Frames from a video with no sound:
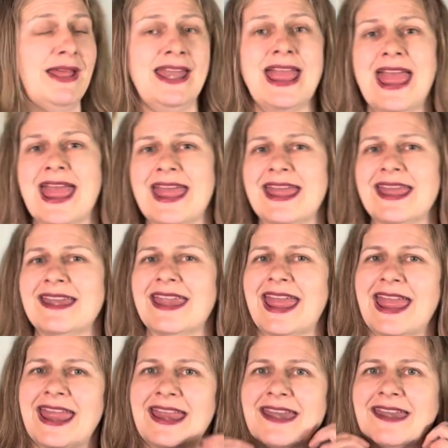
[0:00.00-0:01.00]
ahead
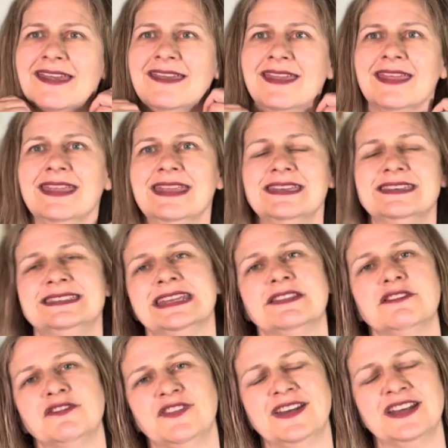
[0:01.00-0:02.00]
and did
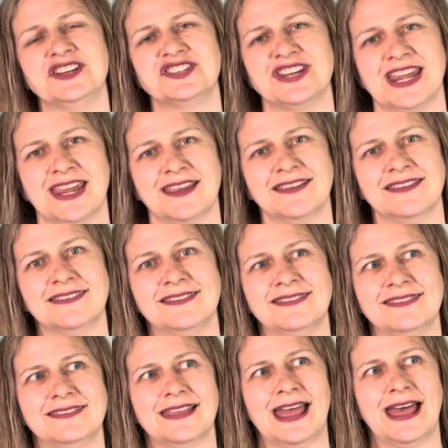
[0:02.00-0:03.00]
the
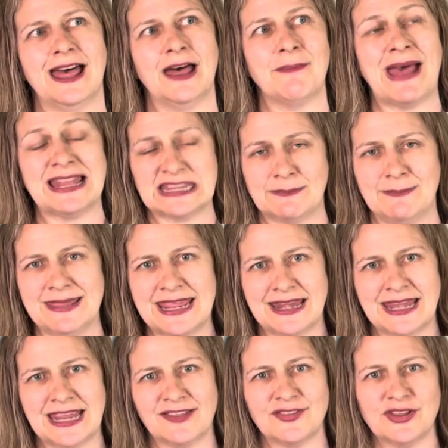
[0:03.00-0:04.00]
finishings at the
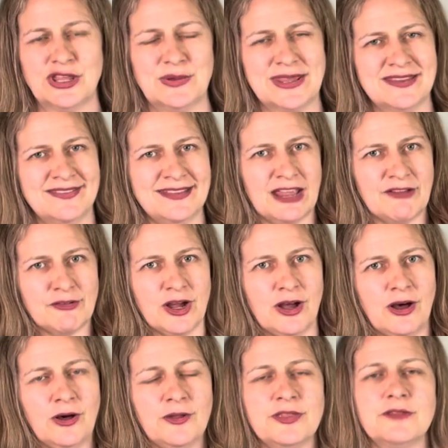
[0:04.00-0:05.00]
beginning. So you can see I've
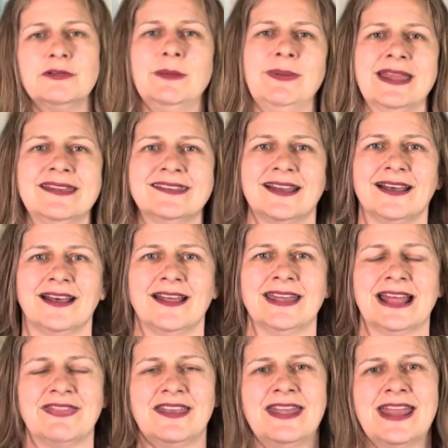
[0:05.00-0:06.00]
got all the ribbing done
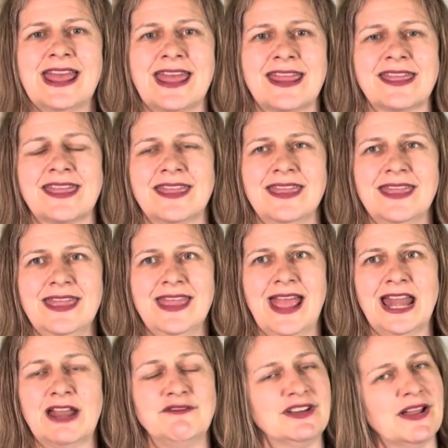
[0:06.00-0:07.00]
at the neck,
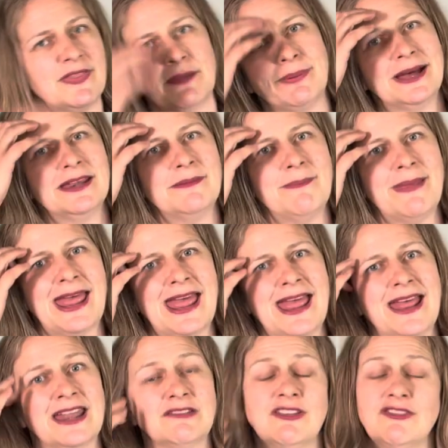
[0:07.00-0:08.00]
and I've done the button
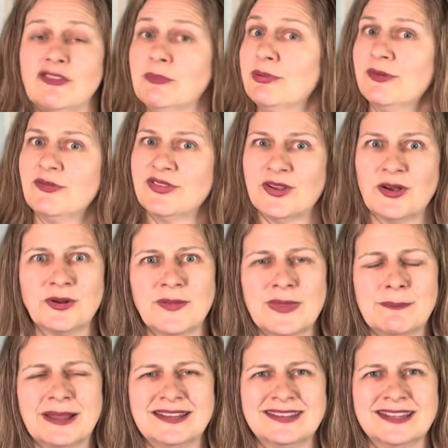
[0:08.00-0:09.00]
band. I've even sewn on the
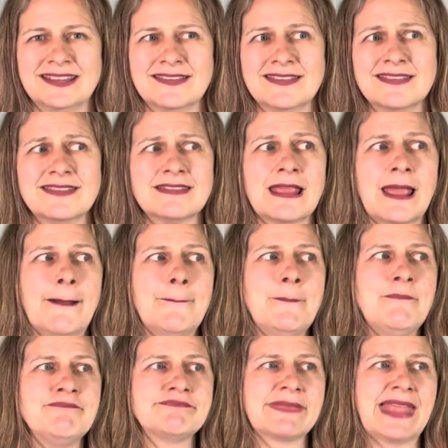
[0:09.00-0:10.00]
buttons.
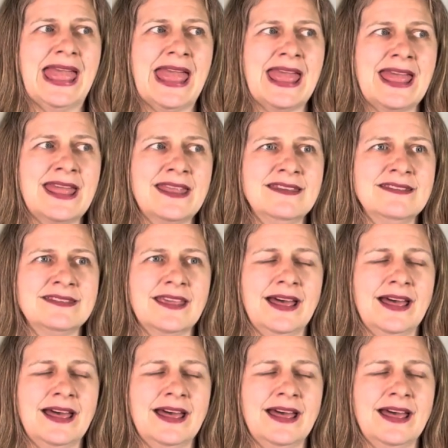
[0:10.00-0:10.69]
And